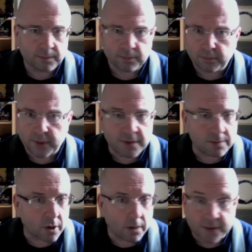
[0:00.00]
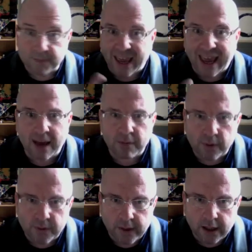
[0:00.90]
bibs and bobs.
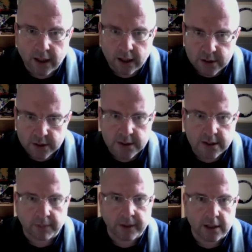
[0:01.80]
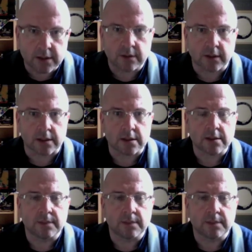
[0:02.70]
Everything is just coming into this.